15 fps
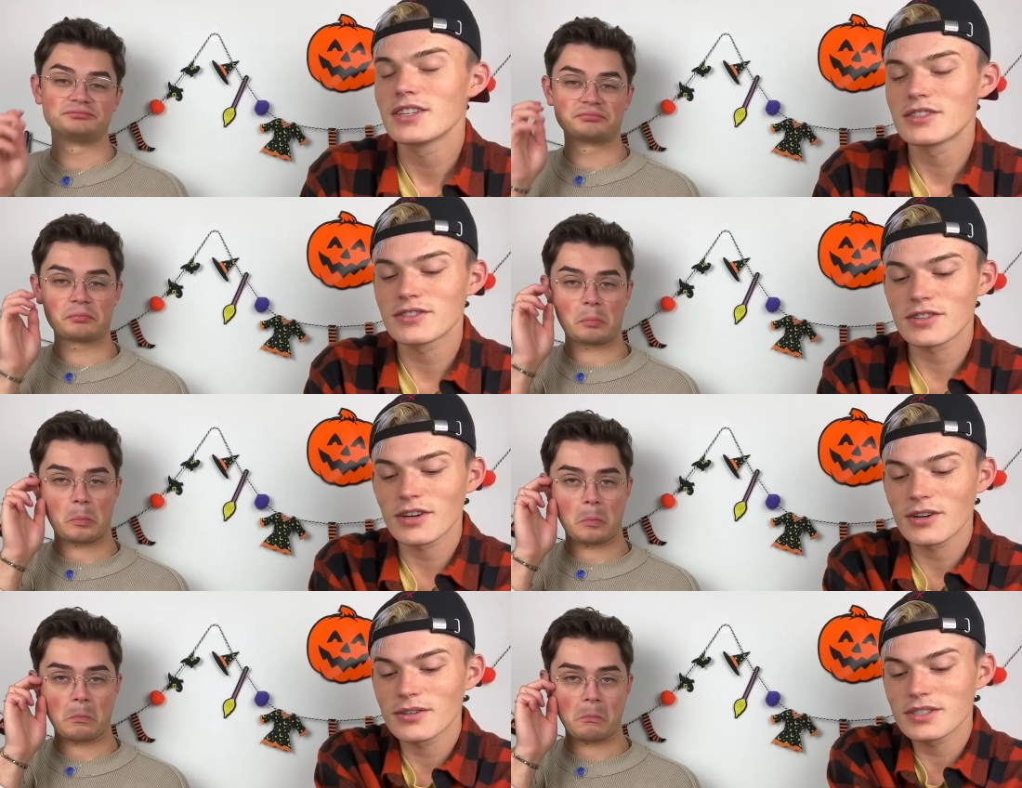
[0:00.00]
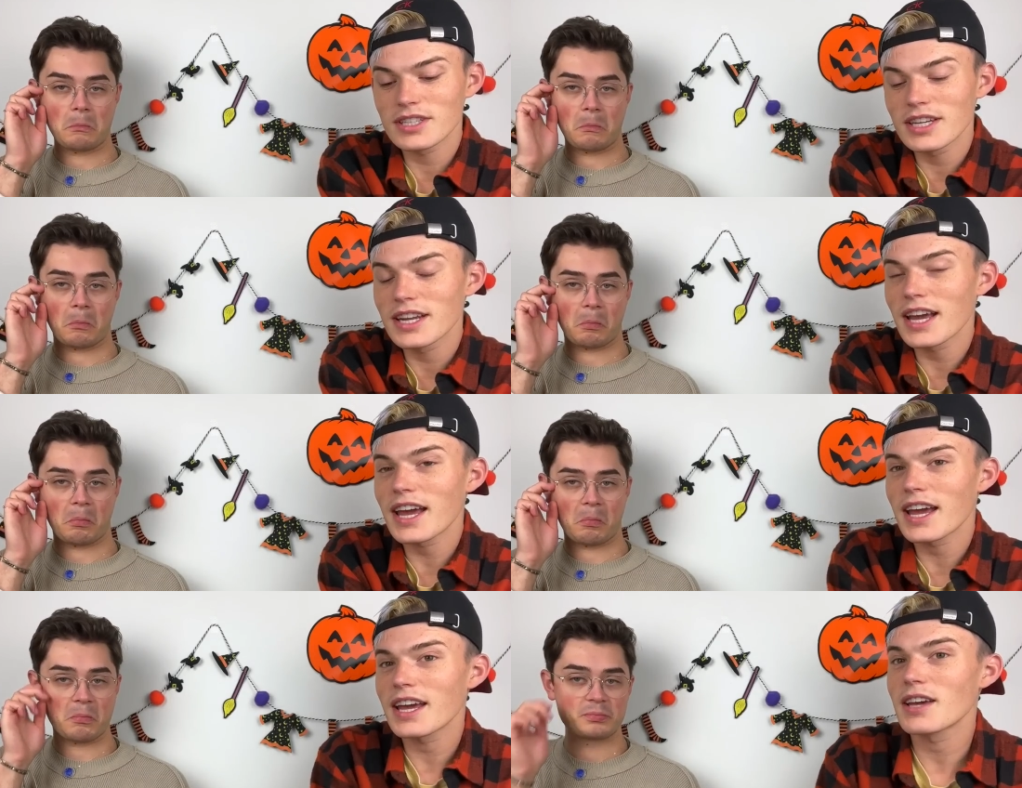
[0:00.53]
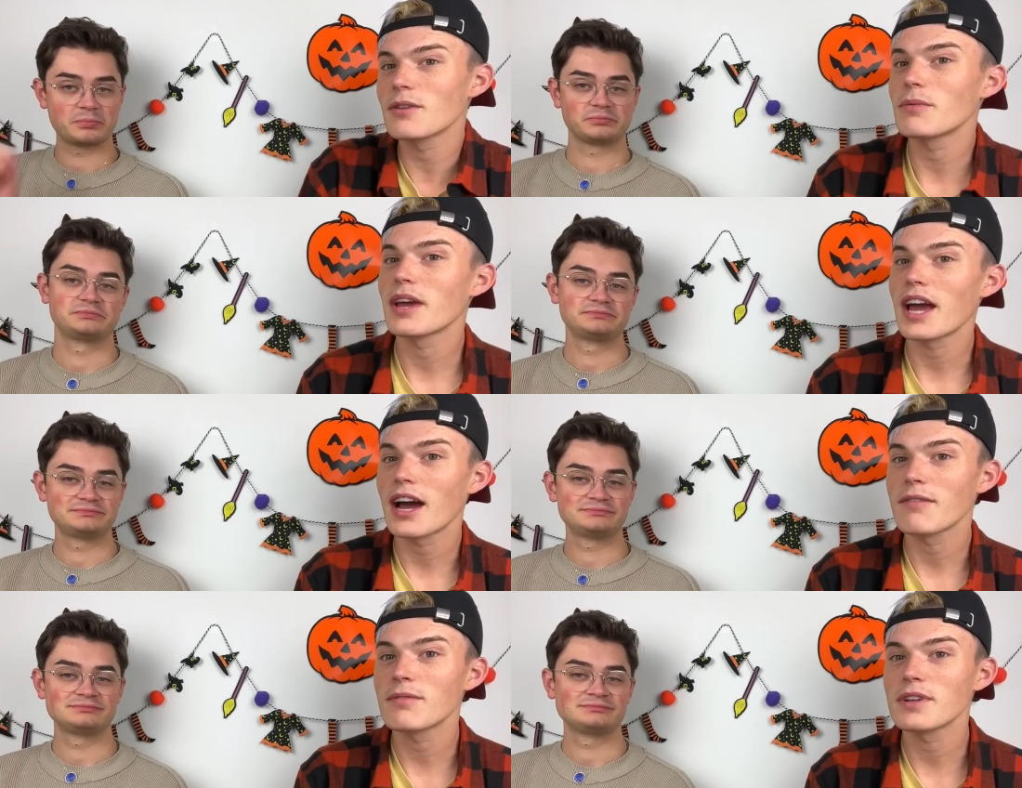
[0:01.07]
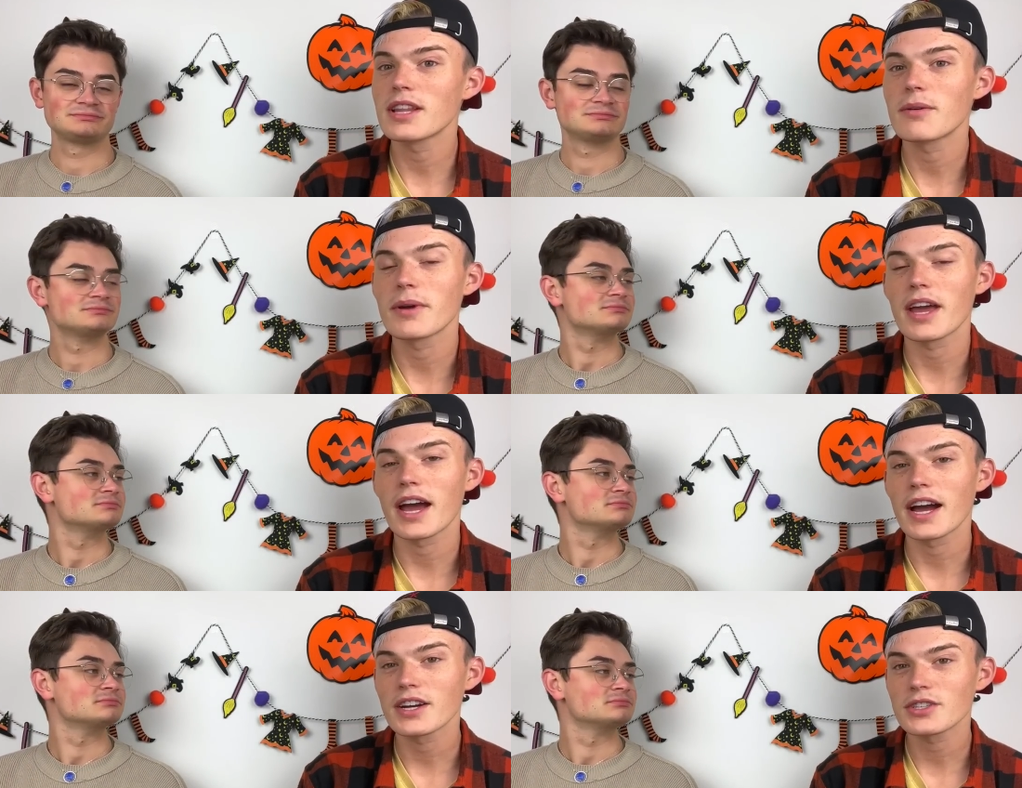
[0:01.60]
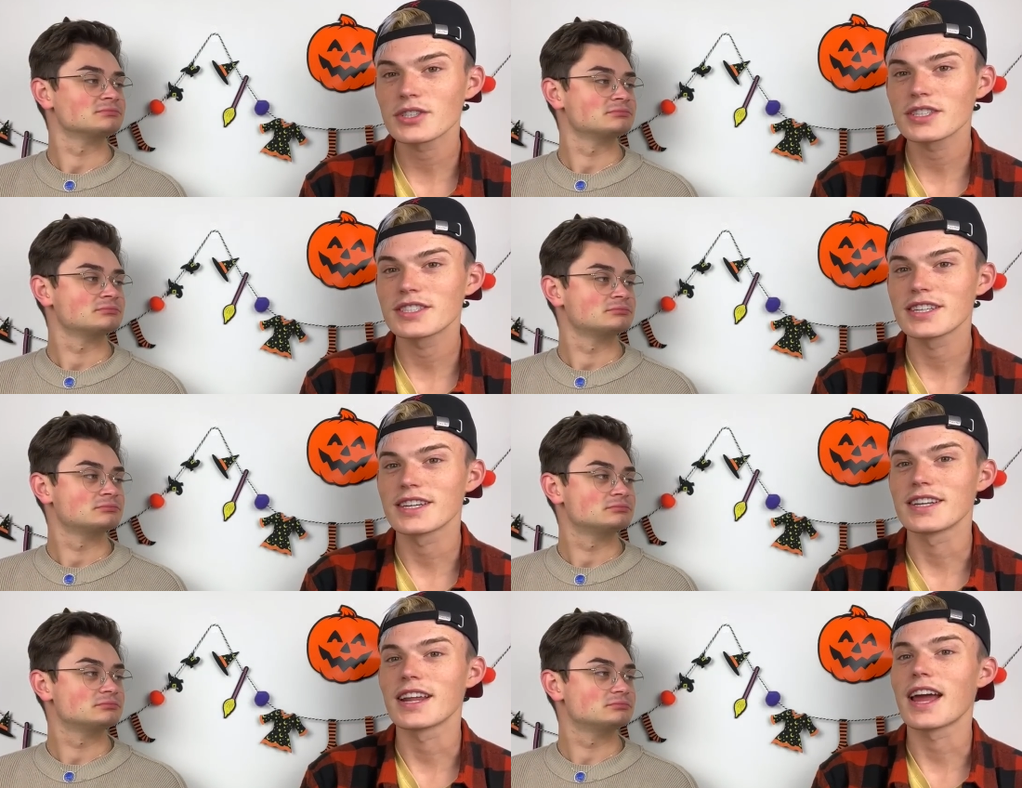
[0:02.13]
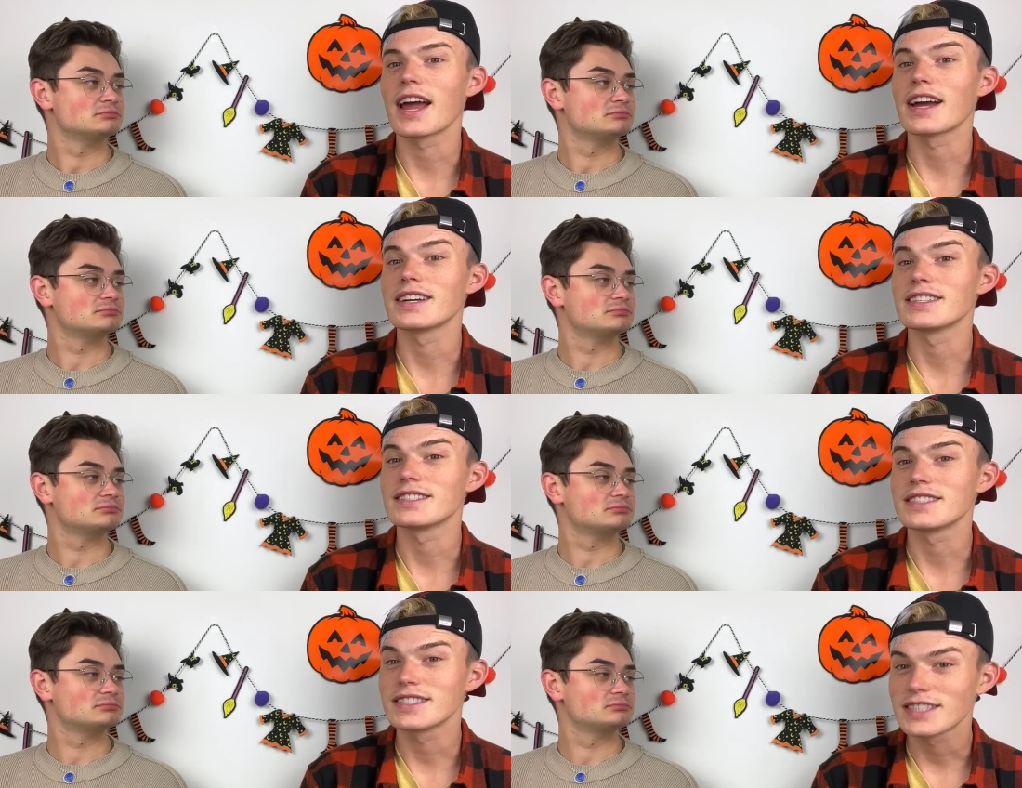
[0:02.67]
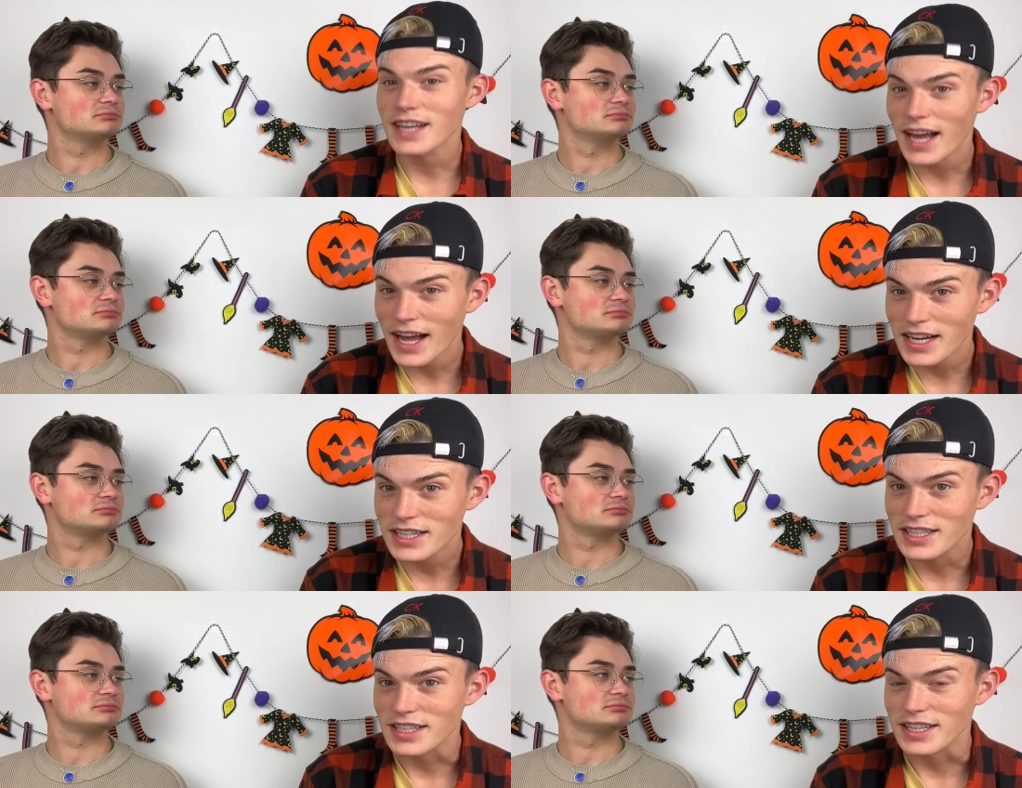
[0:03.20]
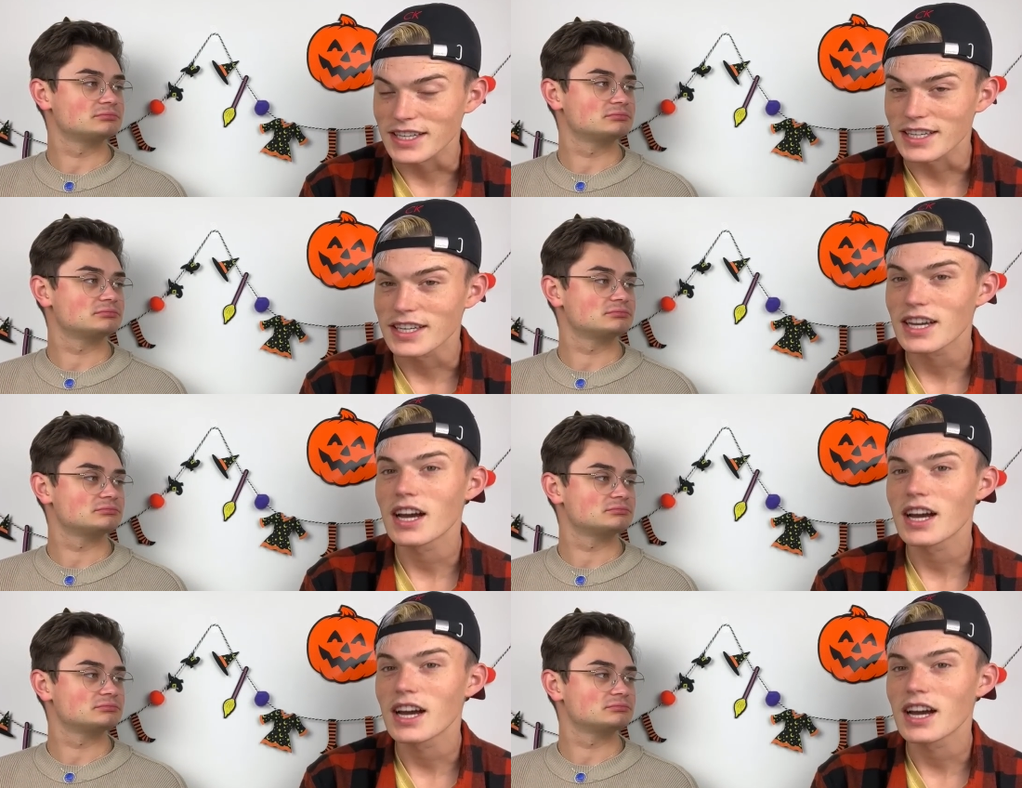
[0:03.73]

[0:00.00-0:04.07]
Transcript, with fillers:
Speaker 1: So today we have one that we actually did exactly